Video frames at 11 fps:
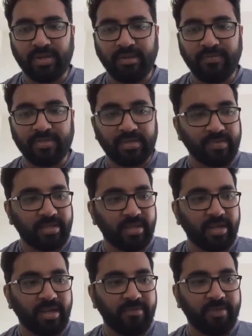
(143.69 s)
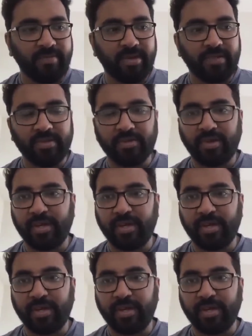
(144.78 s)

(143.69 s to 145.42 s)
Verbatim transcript: And if it's something that I'm familiar with or